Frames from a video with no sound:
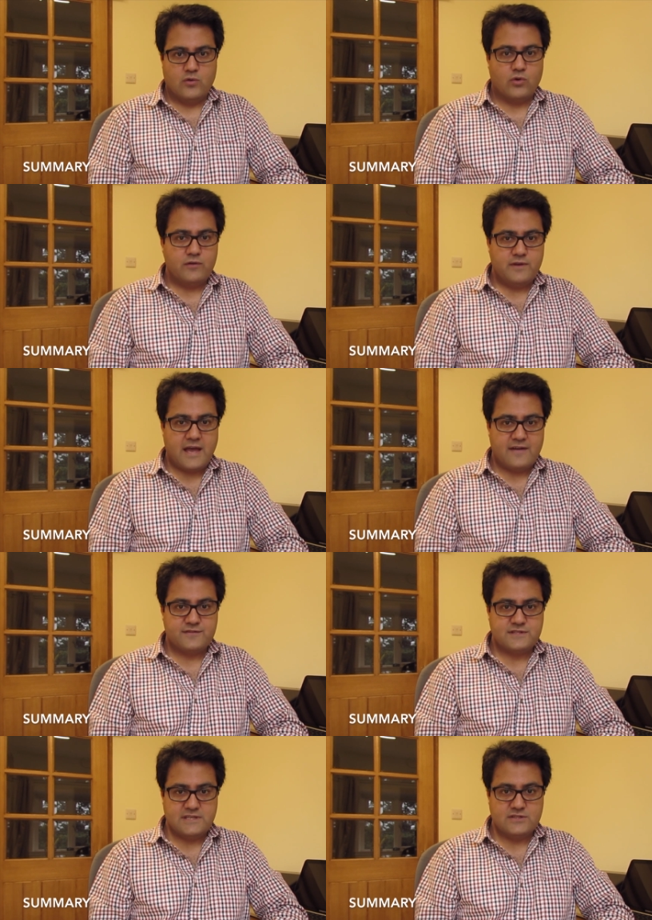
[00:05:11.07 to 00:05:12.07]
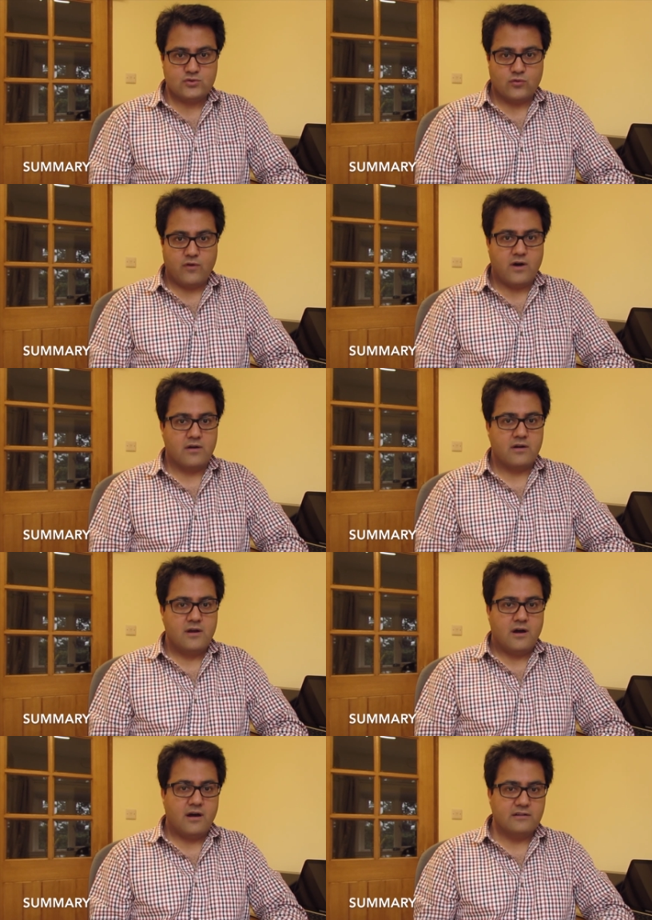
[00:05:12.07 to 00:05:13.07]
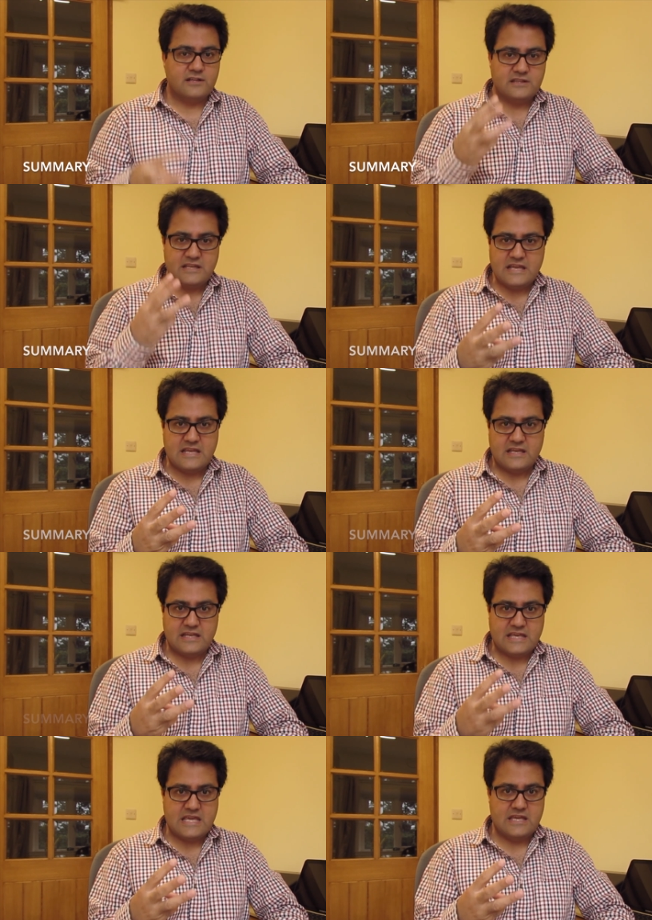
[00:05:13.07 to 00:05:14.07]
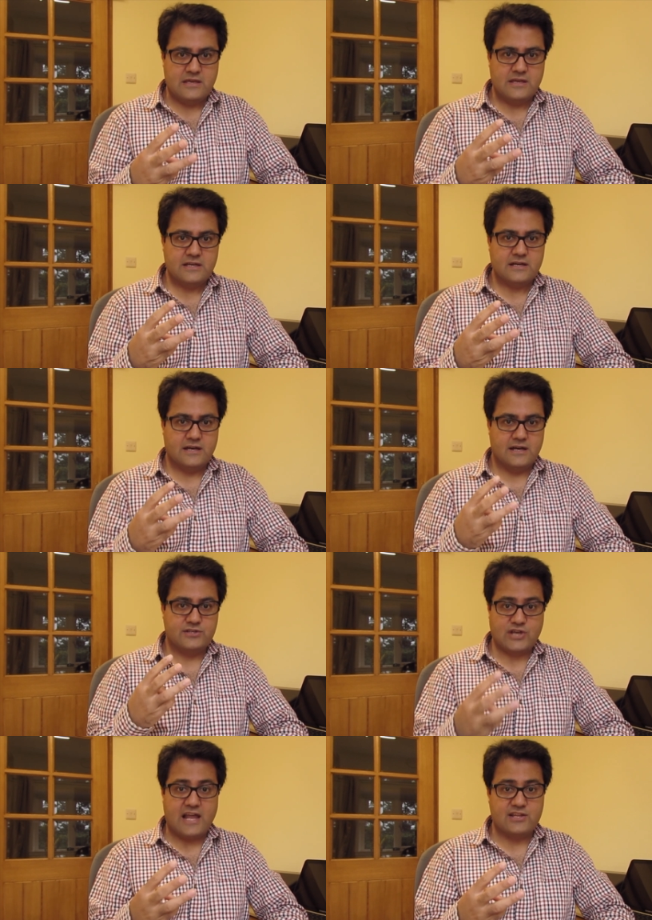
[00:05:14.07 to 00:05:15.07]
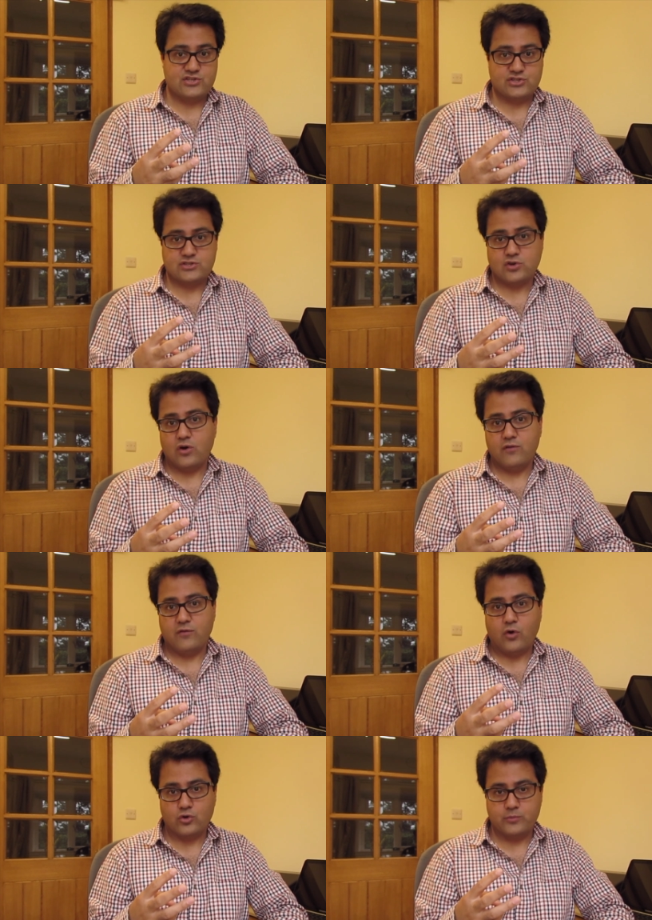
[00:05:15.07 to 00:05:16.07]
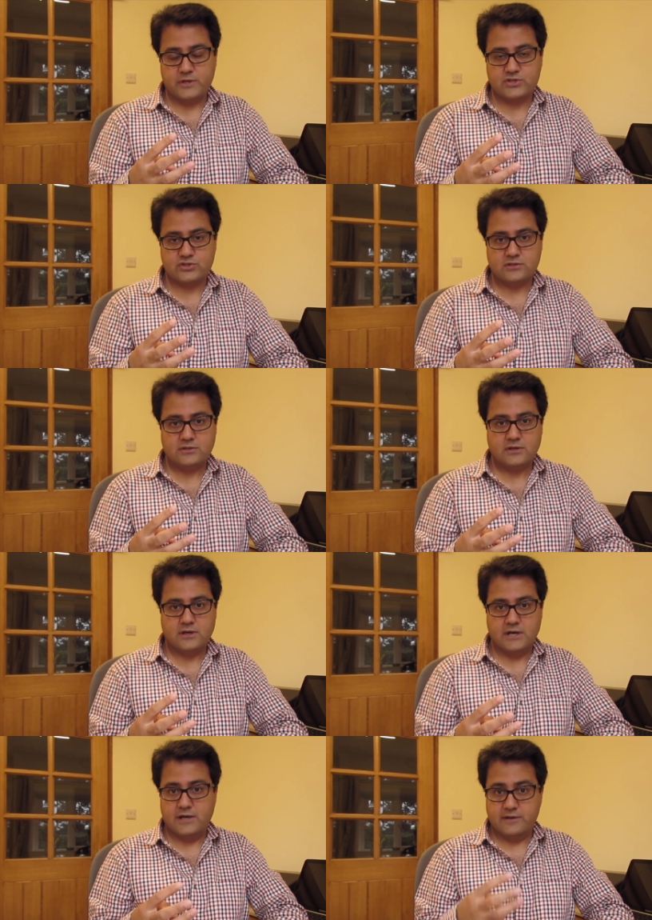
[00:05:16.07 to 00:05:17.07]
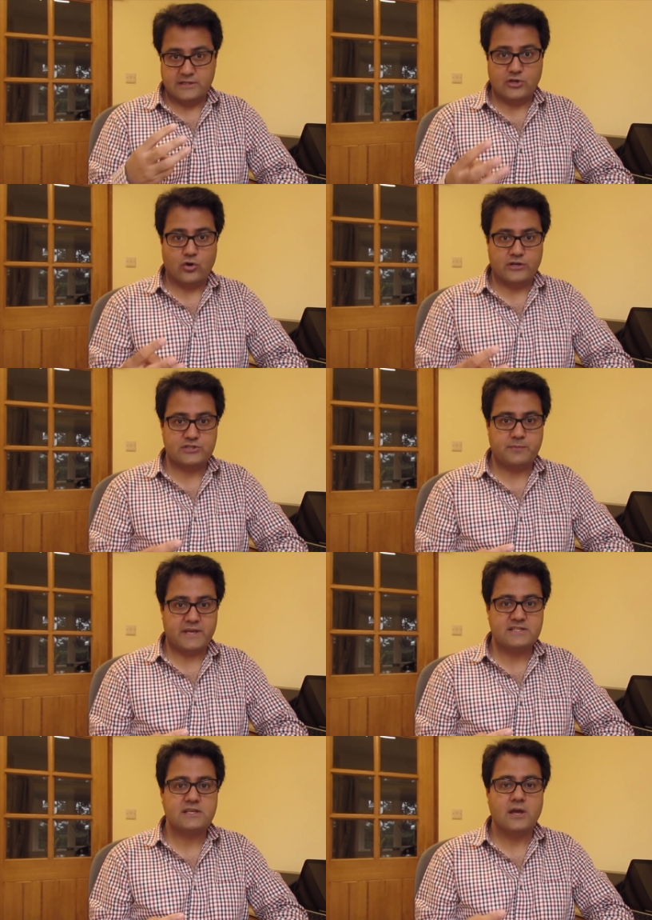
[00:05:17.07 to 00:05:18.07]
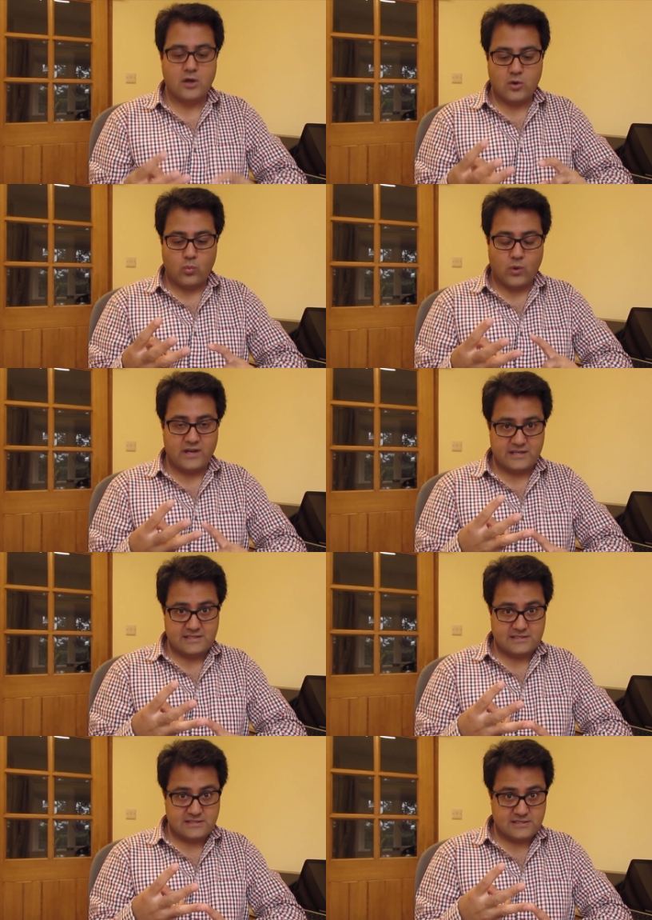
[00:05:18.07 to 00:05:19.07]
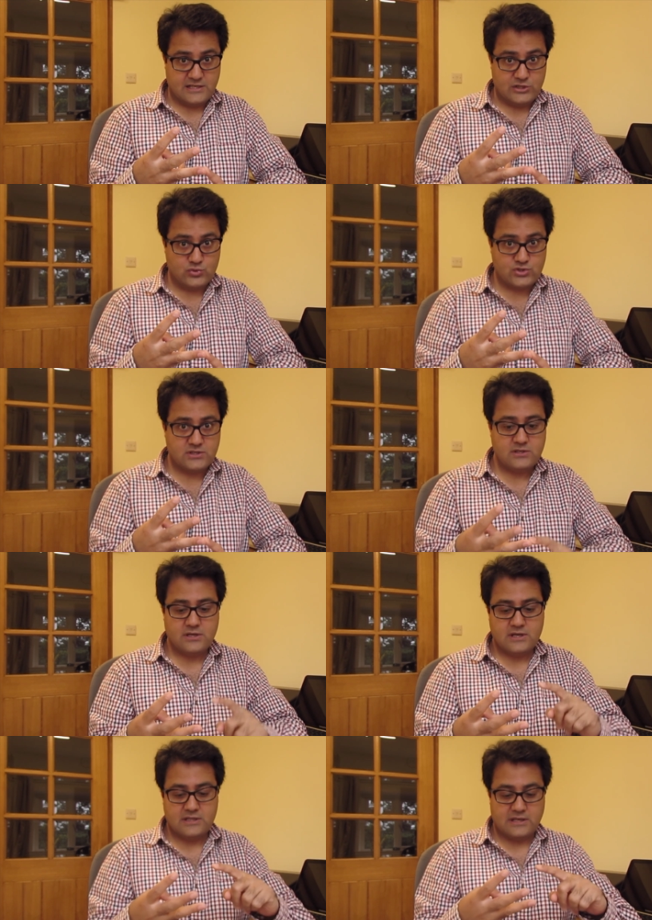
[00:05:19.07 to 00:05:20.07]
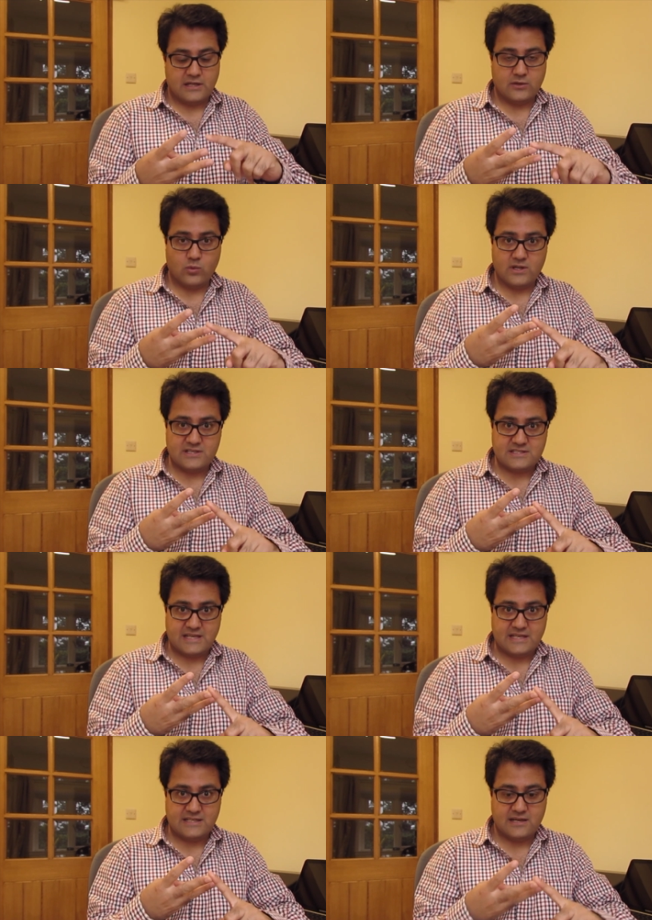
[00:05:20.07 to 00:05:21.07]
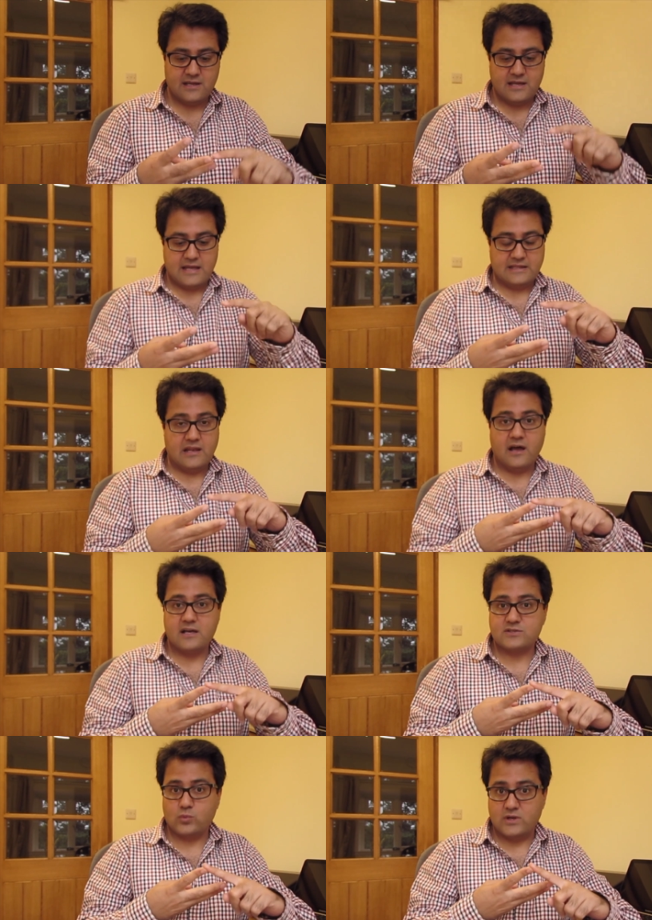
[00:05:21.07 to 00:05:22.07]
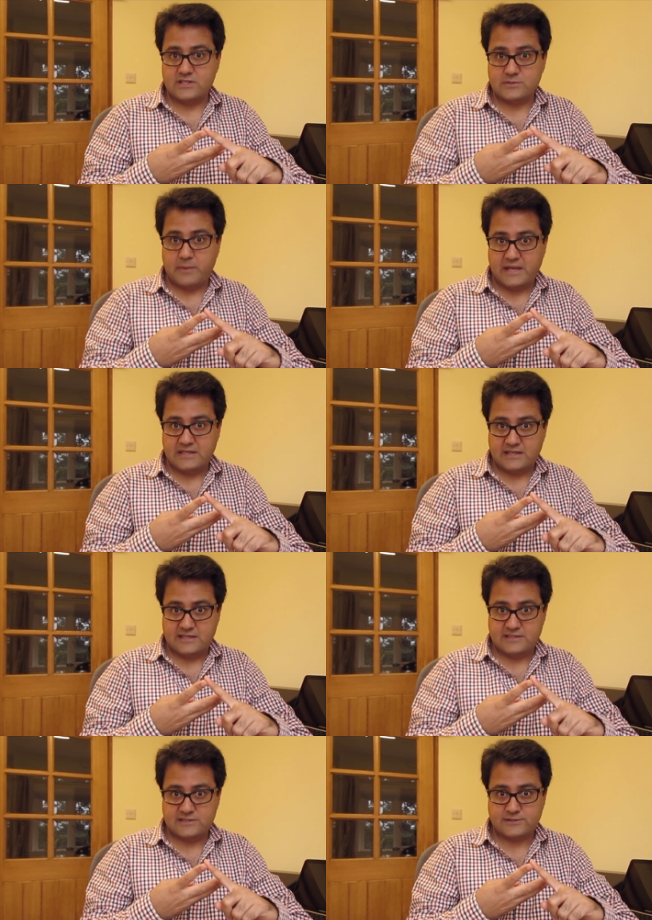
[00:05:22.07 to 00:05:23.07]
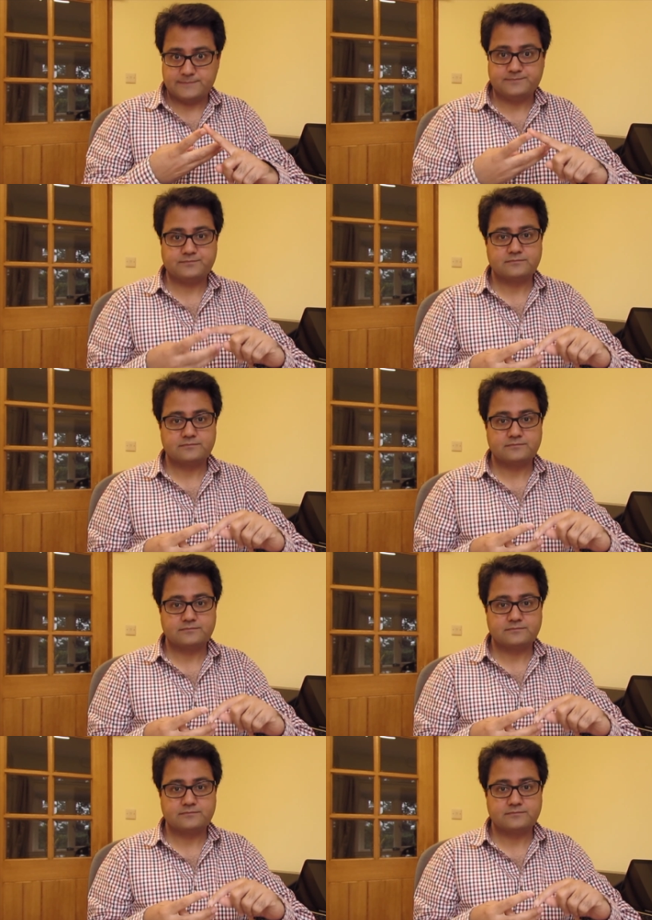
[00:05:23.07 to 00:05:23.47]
What we have seen so far are the three key challenges of automation in the audit space. One is the solution, the other one is data, and the last one is maintenance.